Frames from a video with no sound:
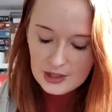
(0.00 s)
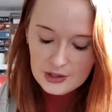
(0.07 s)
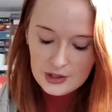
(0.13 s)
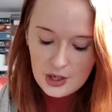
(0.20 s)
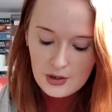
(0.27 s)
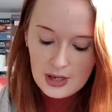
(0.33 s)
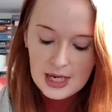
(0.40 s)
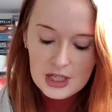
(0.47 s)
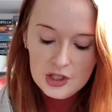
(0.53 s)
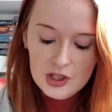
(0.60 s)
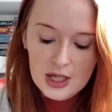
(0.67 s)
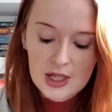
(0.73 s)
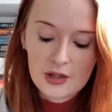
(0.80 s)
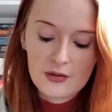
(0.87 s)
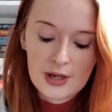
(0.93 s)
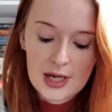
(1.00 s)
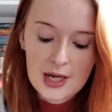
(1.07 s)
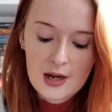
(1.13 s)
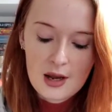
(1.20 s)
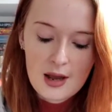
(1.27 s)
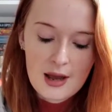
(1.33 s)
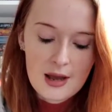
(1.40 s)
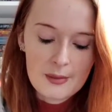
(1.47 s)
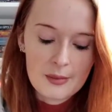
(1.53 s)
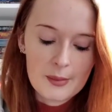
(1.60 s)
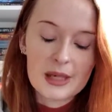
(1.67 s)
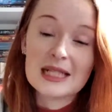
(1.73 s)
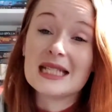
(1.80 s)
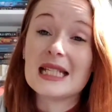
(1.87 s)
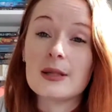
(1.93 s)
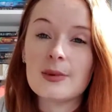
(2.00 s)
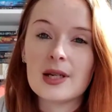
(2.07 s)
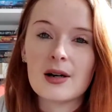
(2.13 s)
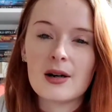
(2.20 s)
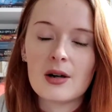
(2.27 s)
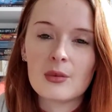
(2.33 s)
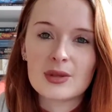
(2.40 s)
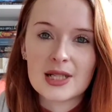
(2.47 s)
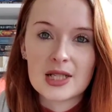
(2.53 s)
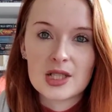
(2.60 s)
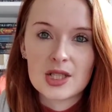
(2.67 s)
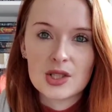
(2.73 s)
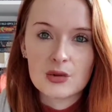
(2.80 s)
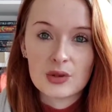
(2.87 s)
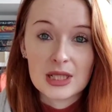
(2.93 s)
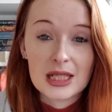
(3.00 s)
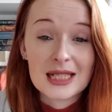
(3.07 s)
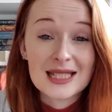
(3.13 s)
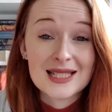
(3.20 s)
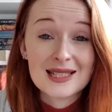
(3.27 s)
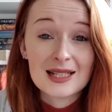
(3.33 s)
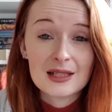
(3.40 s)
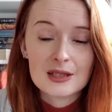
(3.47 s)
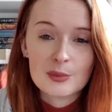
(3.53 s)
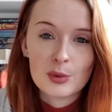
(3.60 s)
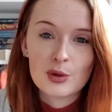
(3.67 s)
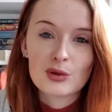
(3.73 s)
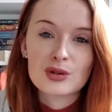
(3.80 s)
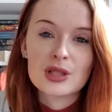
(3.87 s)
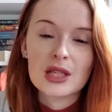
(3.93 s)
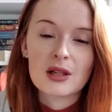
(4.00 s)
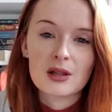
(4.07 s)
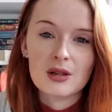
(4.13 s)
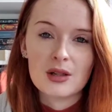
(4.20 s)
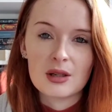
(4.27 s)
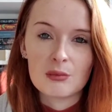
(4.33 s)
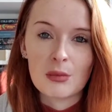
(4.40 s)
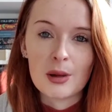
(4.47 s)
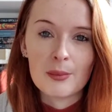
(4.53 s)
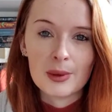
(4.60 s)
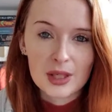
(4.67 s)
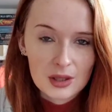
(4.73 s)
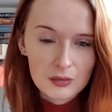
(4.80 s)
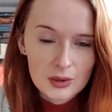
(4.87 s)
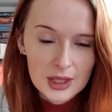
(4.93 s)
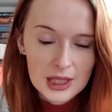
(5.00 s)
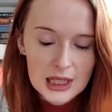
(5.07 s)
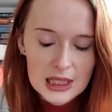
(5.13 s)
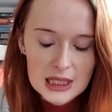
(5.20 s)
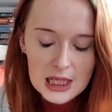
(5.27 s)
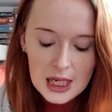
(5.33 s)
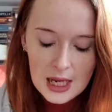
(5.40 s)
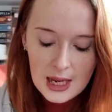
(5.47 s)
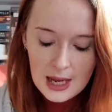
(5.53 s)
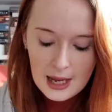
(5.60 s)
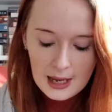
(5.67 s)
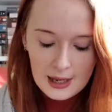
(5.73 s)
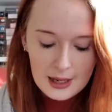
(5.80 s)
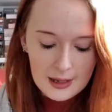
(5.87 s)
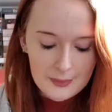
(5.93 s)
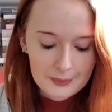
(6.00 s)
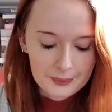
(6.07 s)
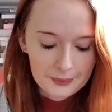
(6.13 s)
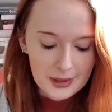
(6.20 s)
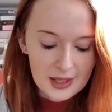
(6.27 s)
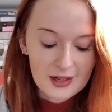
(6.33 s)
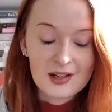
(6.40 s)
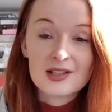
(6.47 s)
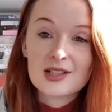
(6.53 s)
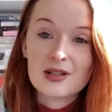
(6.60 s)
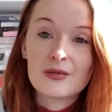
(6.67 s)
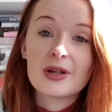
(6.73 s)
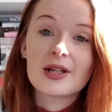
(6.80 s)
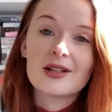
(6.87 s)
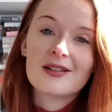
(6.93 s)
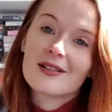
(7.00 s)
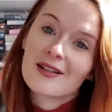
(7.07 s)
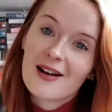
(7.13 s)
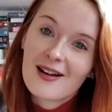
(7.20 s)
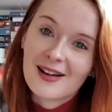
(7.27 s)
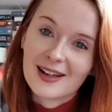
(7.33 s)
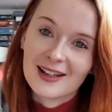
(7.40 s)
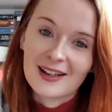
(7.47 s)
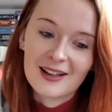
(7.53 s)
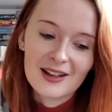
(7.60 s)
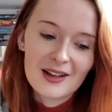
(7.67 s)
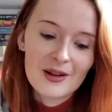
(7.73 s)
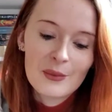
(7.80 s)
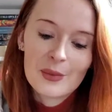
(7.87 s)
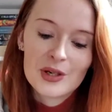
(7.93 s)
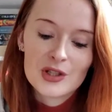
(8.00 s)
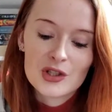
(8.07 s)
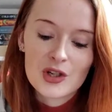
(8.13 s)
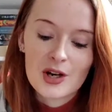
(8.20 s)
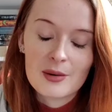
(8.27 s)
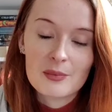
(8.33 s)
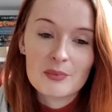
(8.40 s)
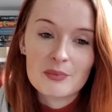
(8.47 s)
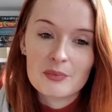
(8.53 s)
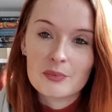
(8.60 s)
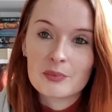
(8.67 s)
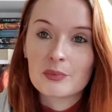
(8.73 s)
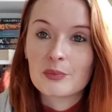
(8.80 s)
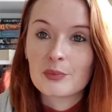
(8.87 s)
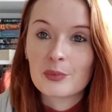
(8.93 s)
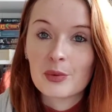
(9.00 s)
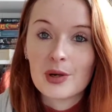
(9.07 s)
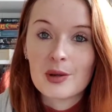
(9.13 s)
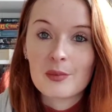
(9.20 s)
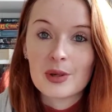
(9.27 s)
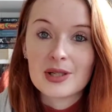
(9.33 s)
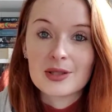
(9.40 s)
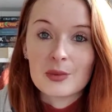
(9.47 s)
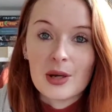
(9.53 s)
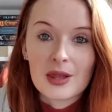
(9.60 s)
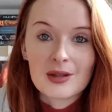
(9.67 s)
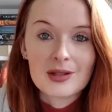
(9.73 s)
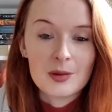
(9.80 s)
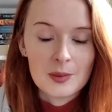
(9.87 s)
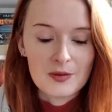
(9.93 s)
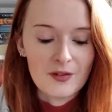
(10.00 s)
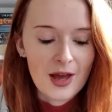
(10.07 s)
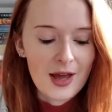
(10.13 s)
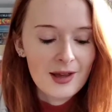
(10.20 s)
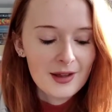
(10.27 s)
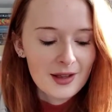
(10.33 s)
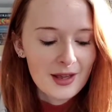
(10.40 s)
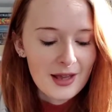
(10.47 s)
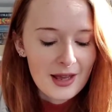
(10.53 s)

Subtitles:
So in January, my TBR was actually to read 6 books, including my buddy read, and I actually read 9, which I'm pretty impressed with, to be fair.